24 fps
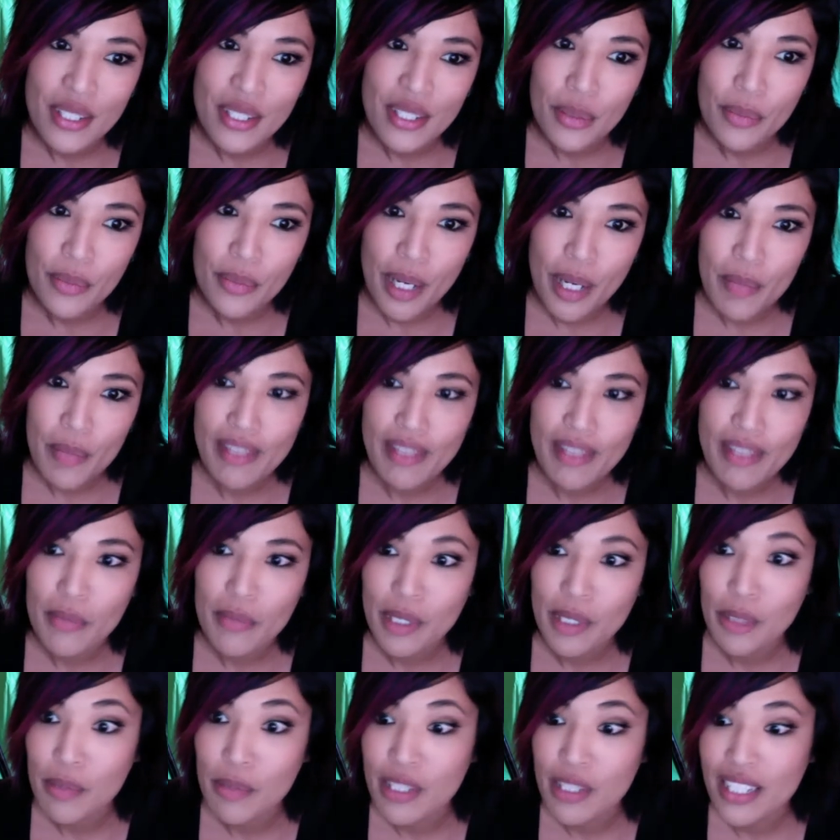coming from a
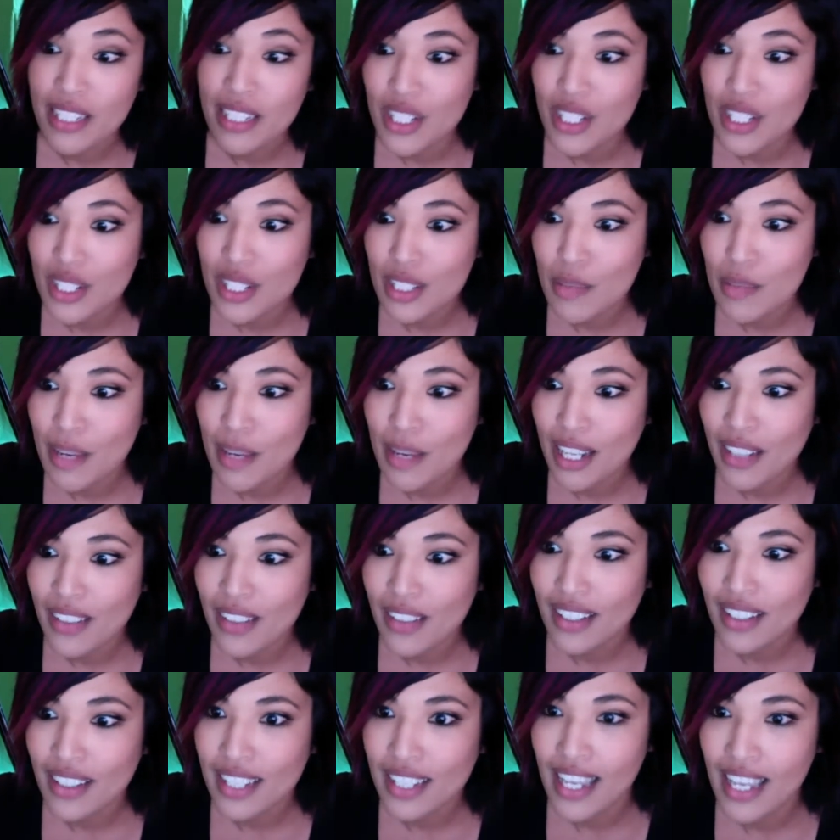communications
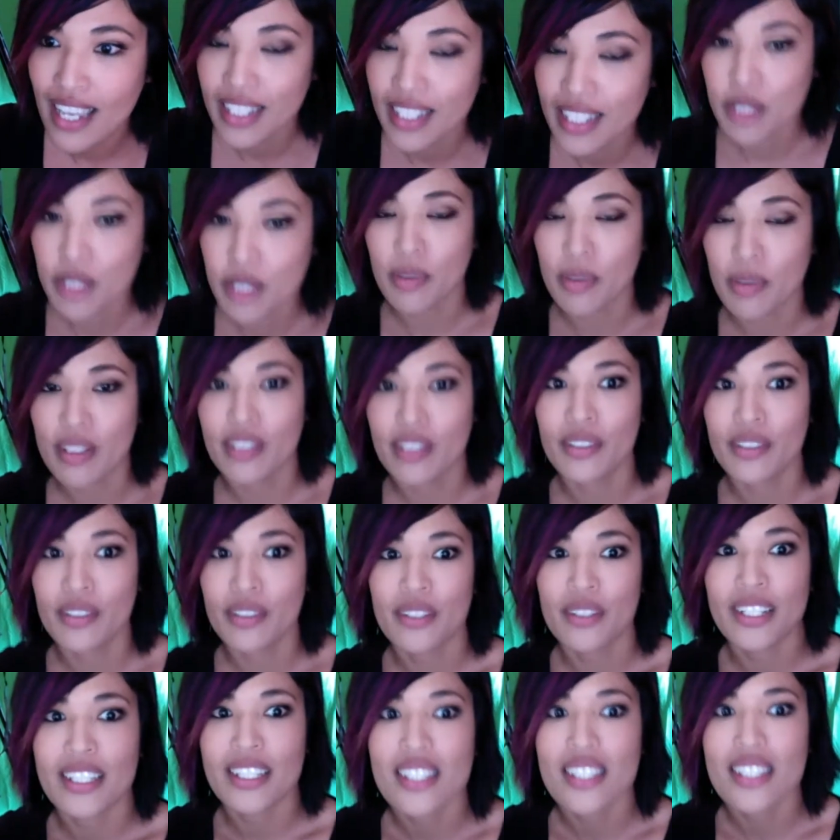background at HPU,
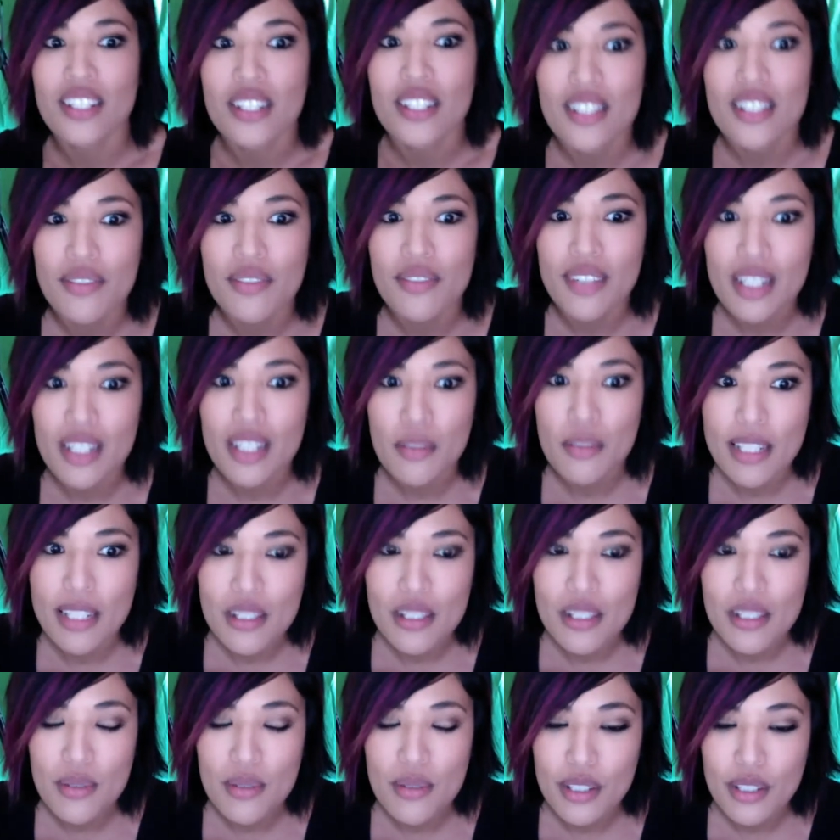it's just funny
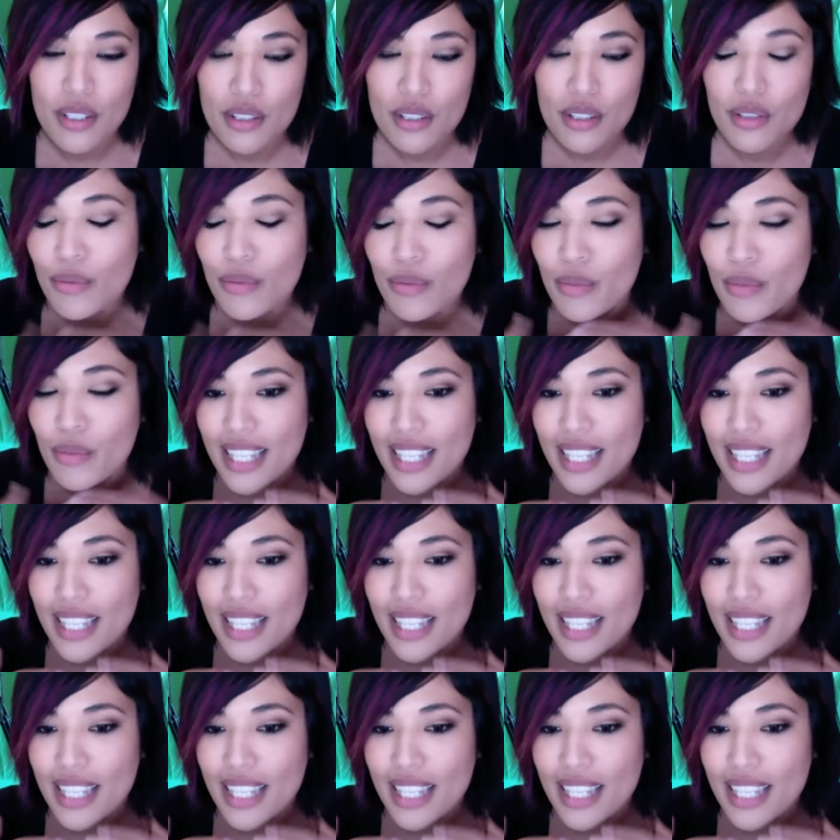because you get